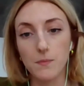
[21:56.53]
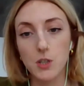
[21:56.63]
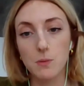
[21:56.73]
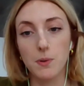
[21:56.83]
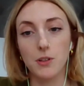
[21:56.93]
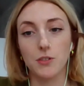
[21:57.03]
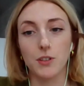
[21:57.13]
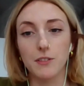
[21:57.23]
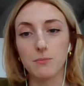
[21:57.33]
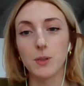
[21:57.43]
to push
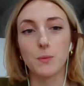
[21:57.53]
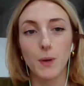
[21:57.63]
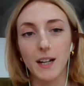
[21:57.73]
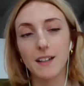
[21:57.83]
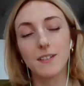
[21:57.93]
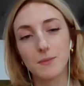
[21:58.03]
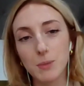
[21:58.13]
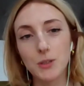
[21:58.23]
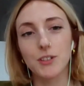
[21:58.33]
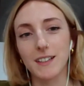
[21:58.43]
government where
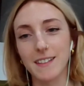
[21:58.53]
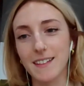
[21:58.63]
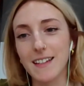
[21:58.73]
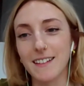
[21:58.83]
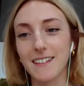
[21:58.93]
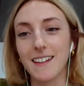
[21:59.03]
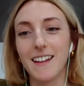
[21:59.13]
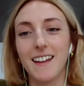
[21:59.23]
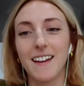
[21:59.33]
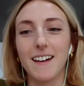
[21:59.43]
pushing is needed.
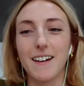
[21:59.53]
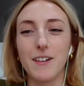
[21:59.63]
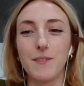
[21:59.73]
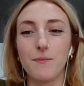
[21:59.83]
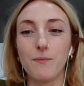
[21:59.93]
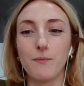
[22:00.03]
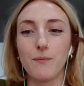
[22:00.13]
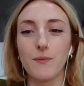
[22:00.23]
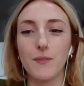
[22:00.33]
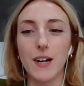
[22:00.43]

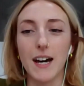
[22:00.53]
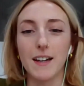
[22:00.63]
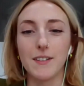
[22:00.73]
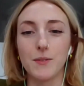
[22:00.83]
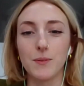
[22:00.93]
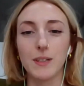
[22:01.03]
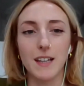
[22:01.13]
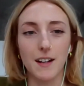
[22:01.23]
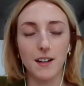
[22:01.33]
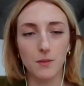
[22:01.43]
And with
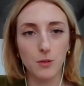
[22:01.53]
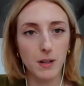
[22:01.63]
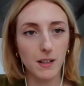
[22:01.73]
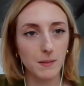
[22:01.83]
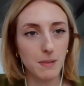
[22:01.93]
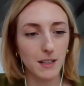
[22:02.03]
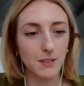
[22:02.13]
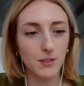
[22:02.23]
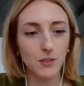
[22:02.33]
that, I will pass back to